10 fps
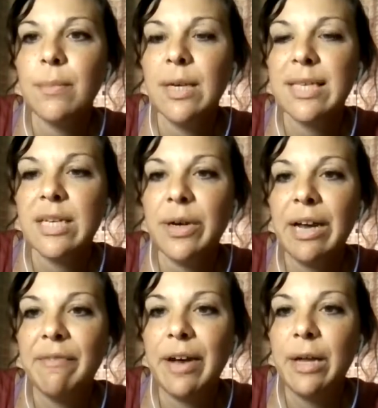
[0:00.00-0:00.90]
Is it okay
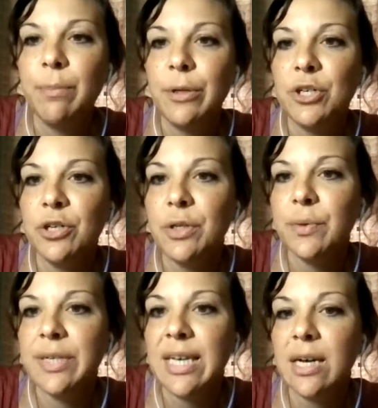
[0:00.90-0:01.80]
if I unmute you,
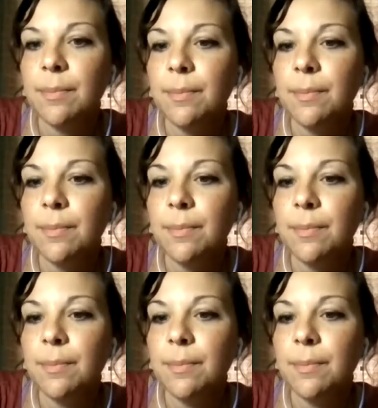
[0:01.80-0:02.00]
Teresa?